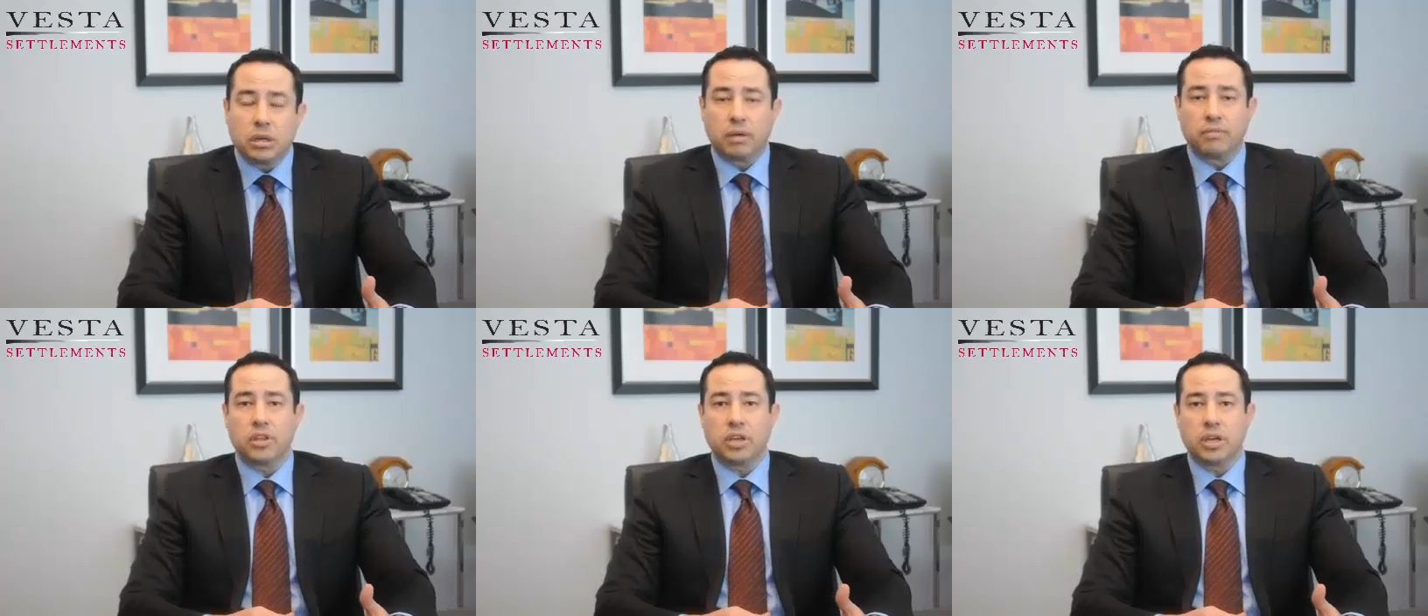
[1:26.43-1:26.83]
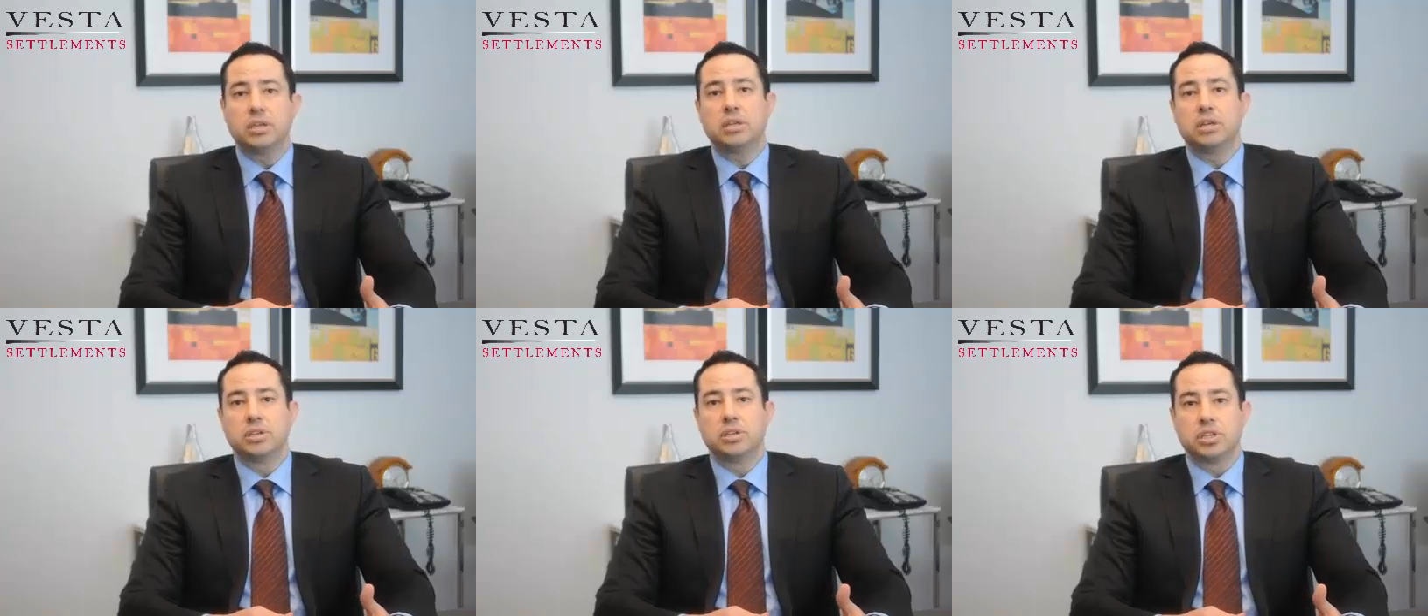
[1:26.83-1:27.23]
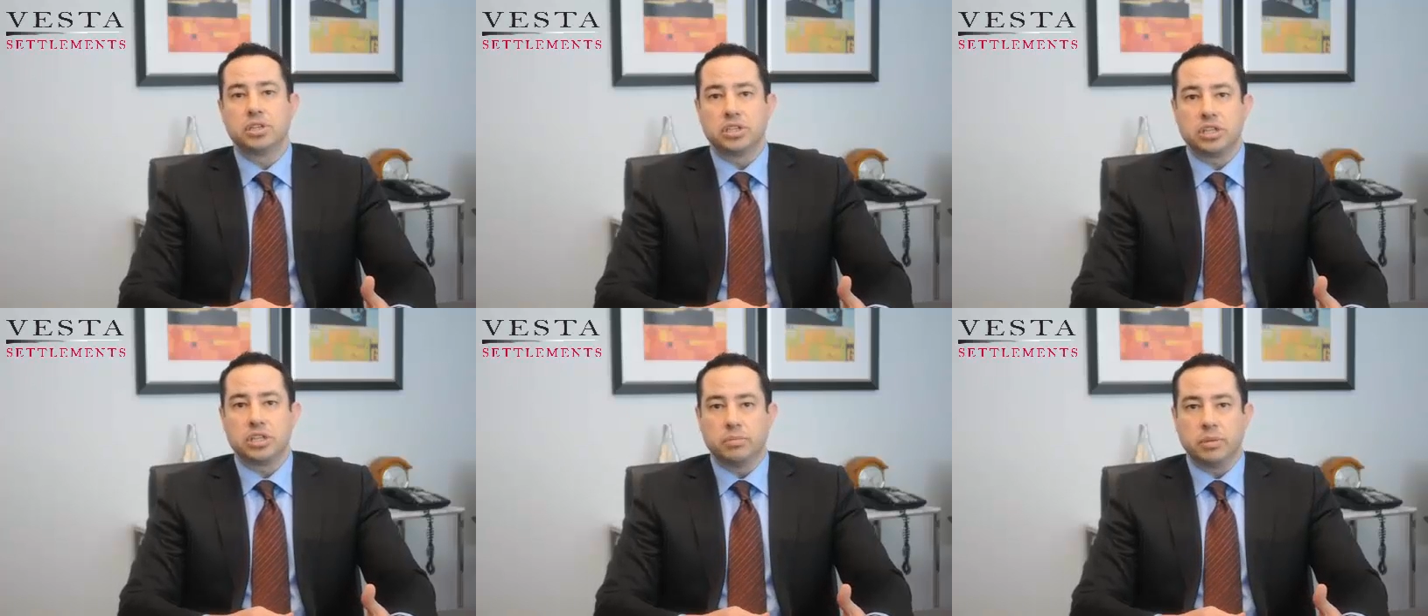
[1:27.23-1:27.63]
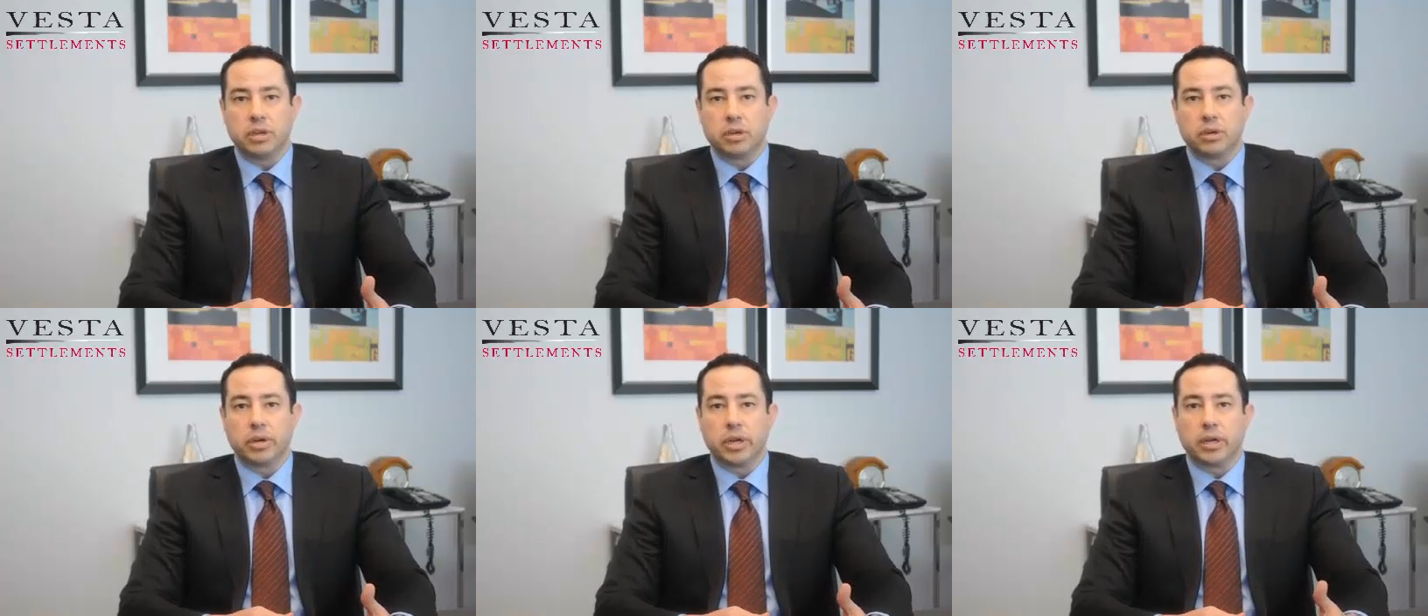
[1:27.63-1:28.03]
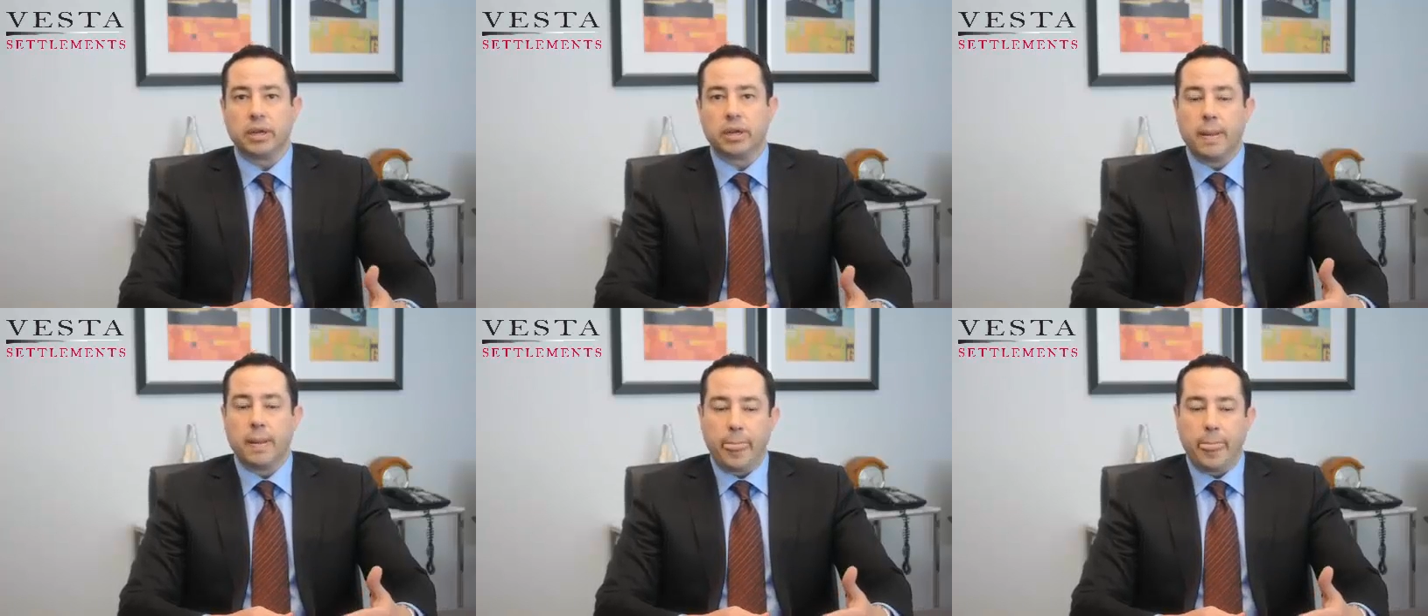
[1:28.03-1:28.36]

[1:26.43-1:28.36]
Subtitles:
of the contingency period